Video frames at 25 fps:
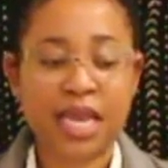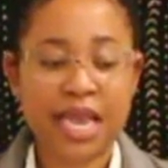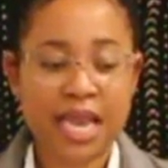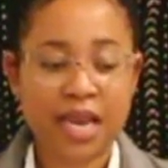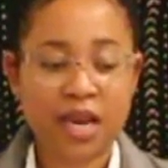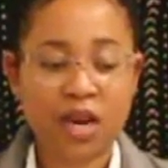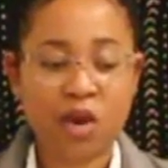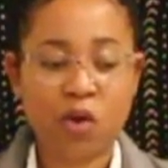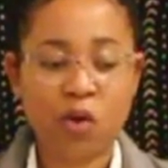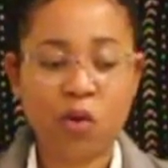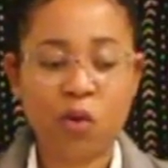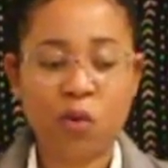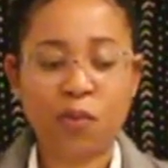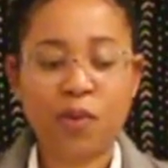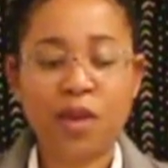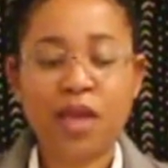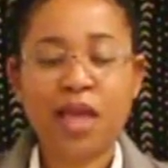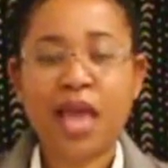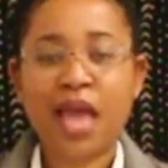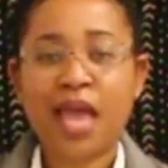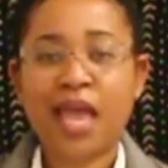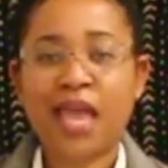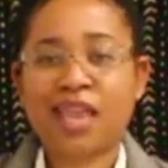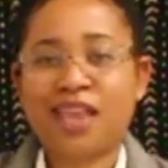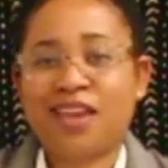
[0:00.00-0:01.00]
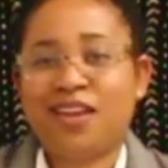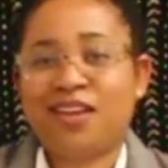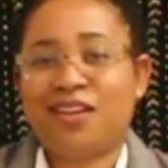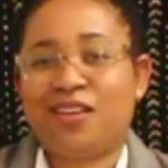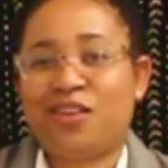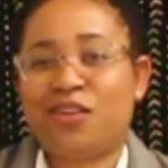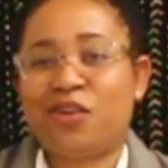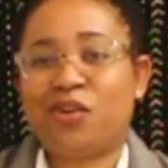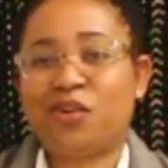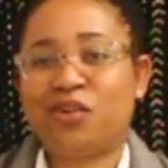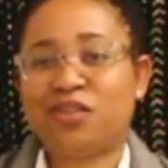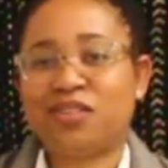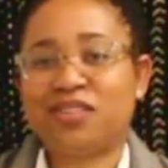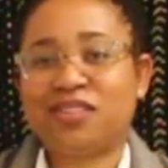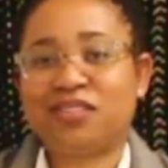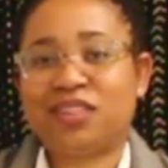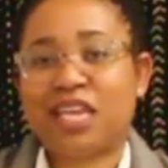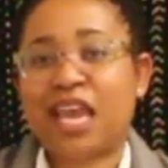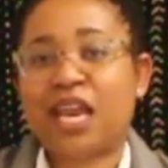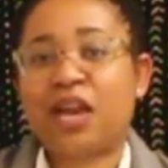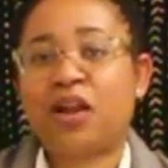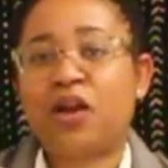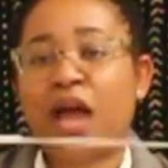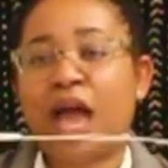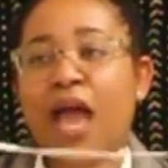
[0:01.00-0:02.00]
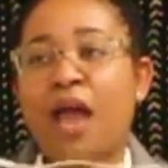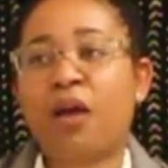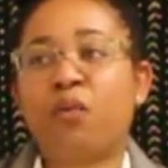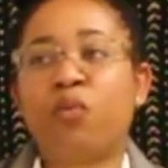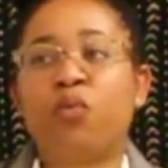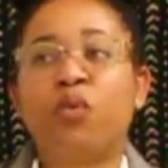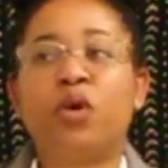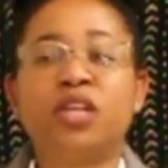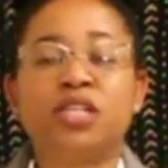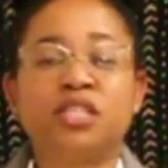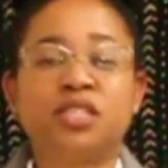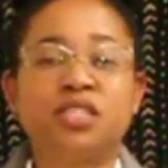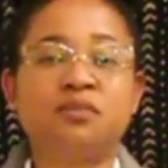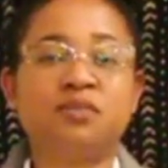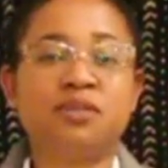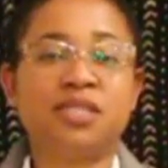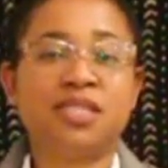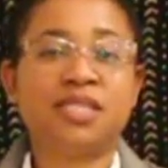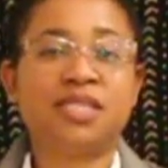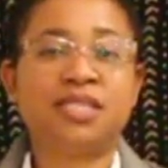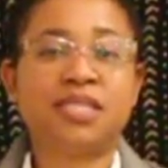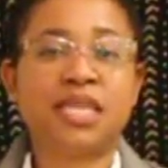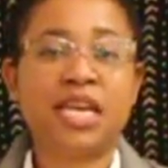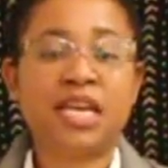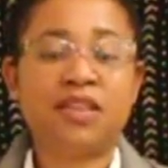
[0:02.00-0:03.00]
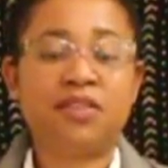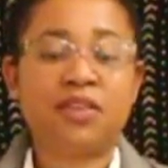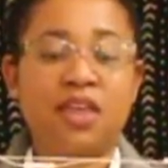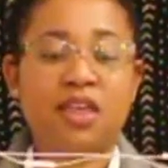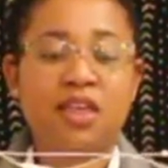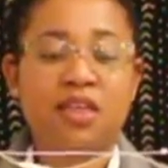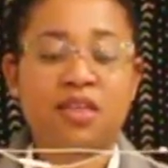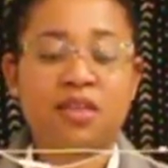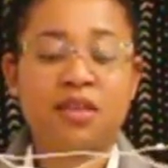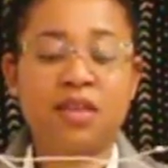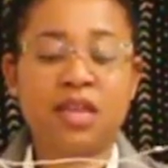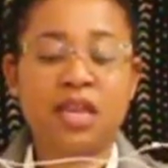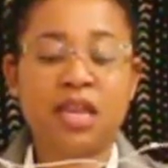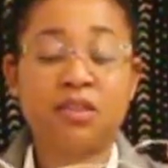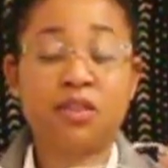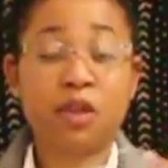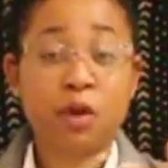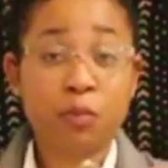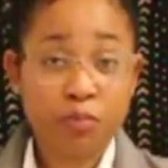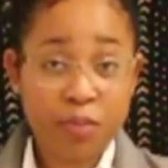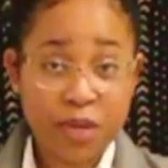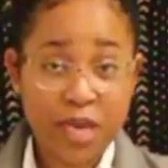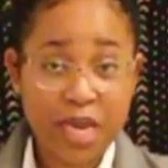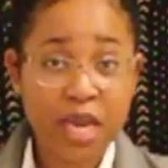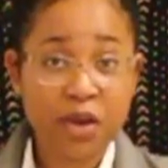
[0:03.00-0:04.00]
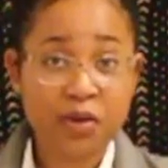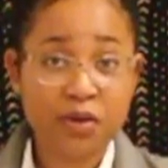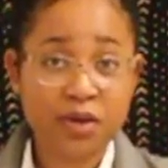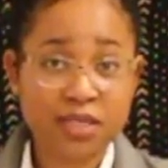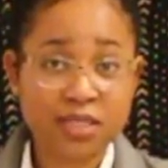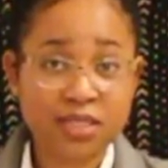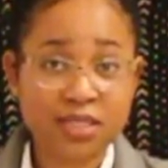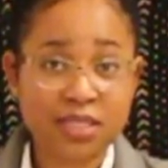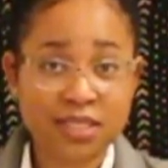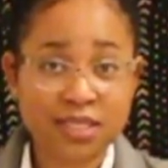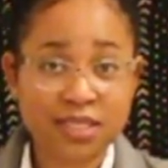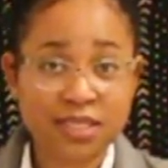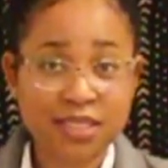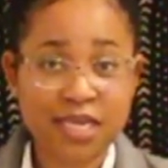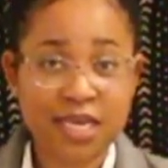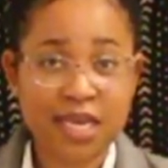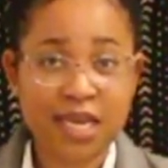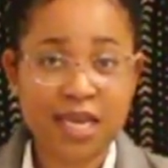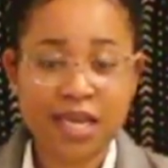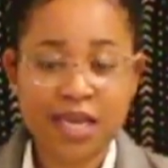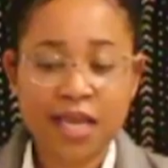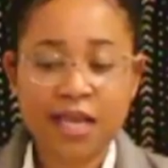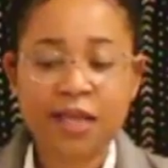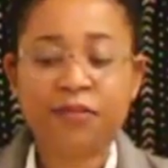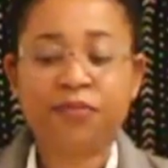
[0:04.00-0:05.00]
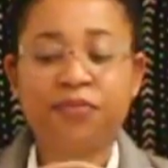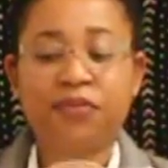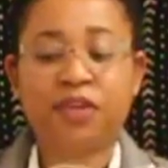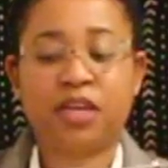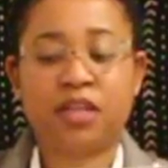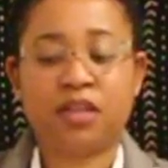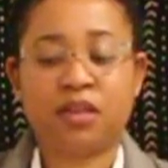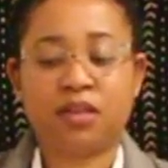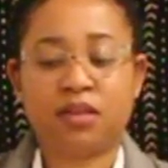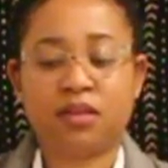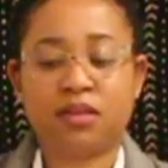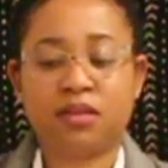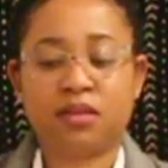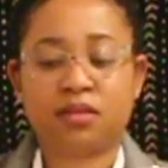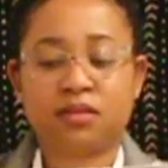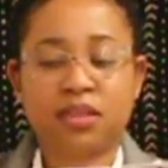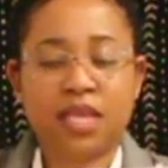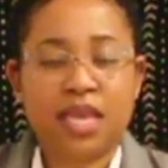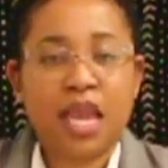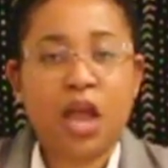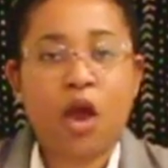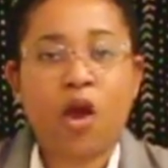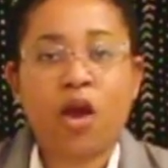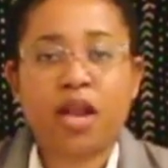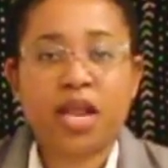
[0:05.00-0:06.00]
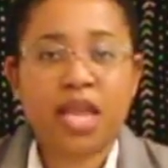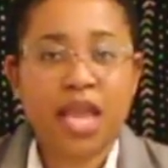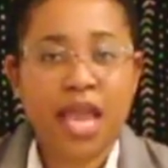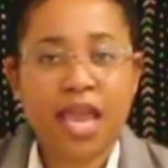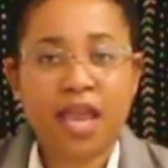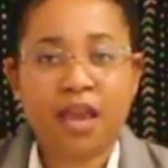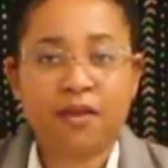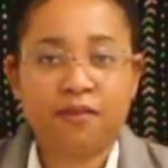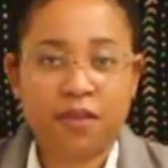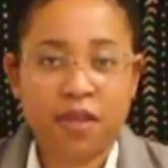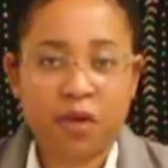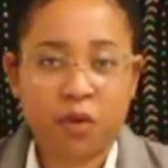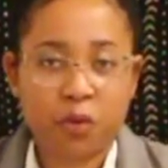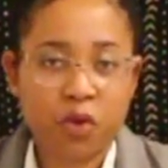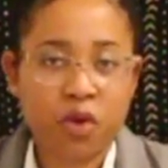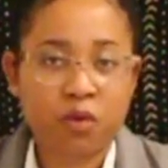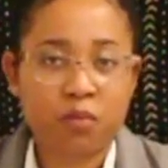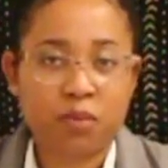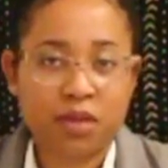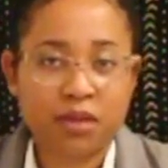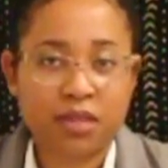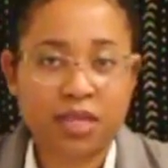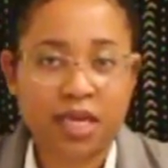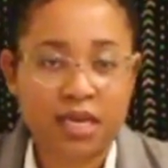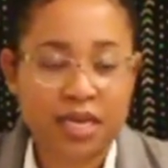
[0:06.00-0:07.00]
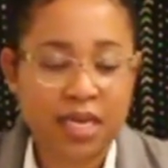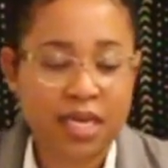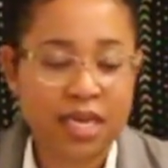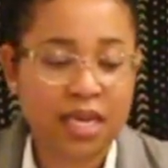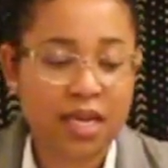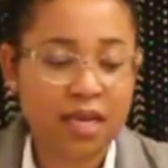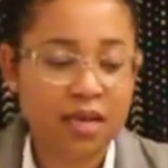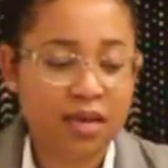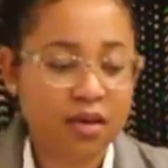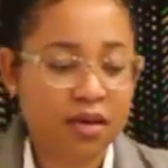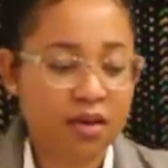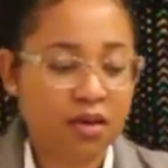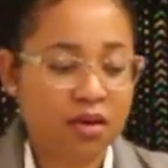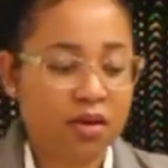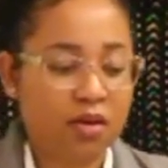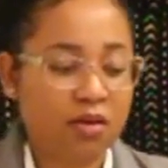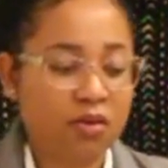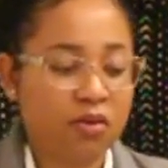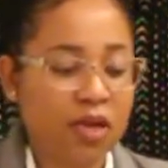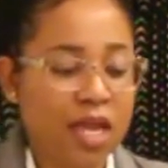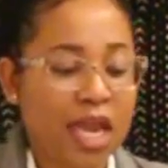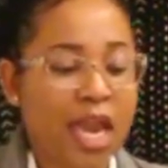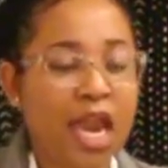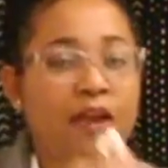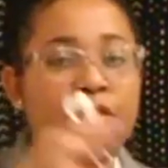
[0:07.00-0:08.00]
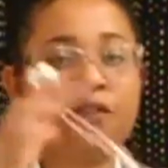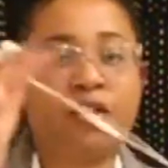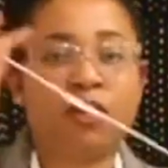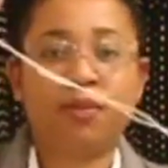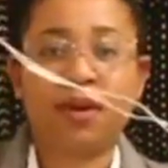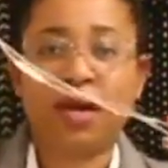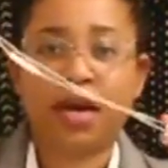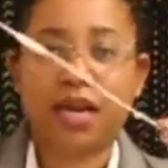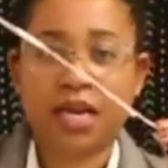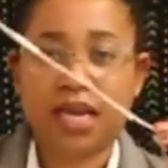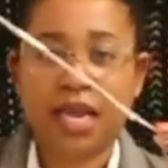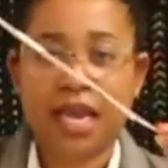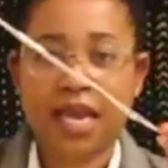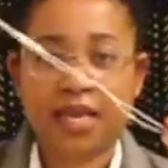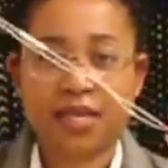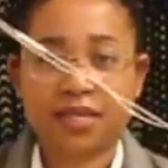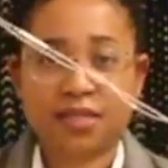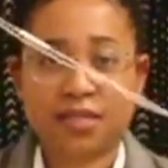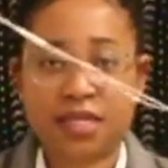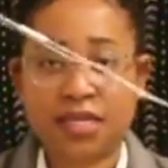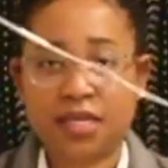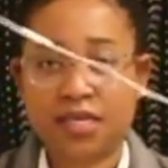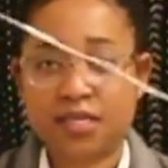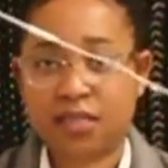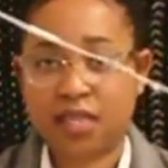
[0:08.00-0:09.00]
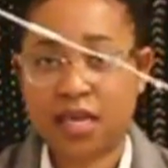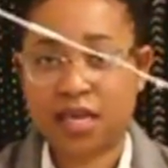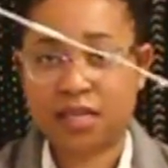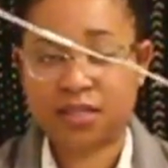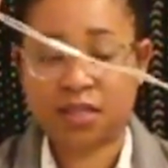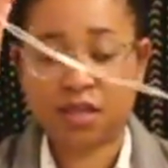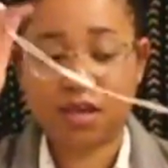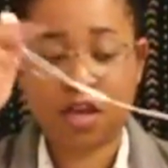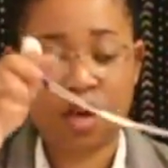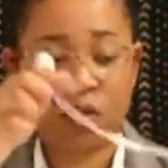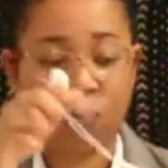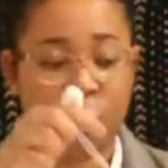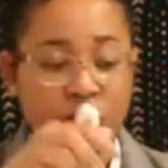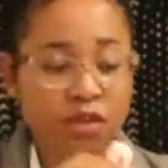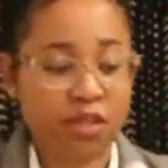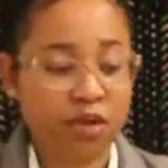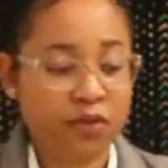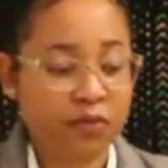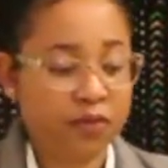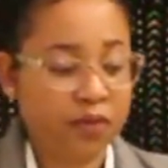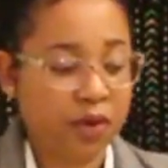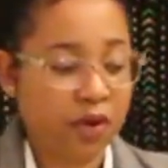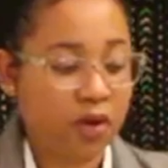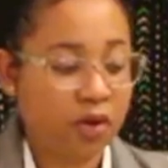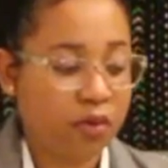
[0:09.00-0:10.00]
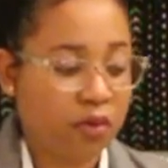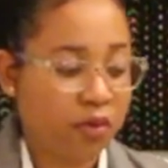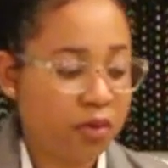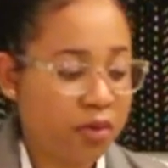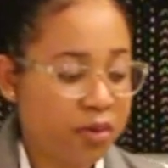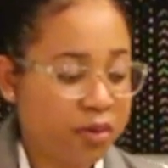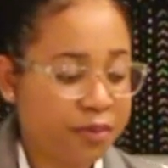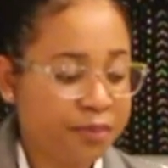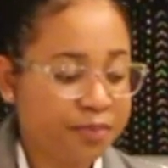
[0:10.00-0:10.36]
at home, I want them to see that, and their parents to see that they already have the equipment they need. Everybody has these things that come with your phone,